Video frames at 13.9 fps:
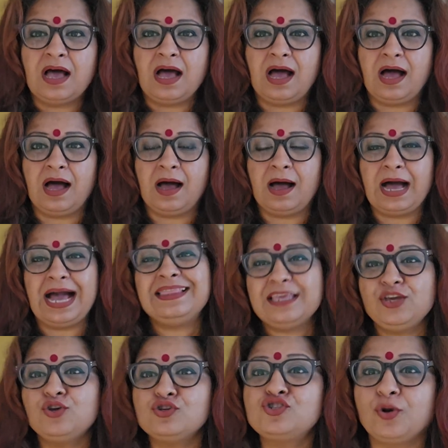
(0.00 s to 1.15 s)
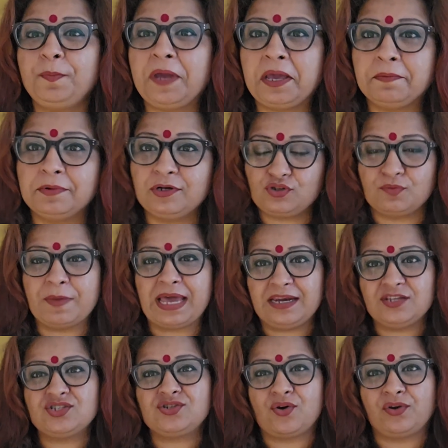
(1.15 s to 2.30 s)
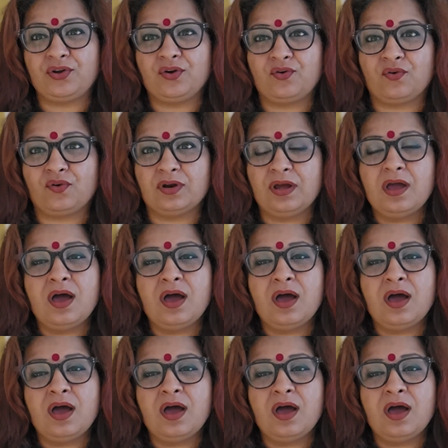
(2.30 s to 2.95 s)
I think you should be able to manage it on your own,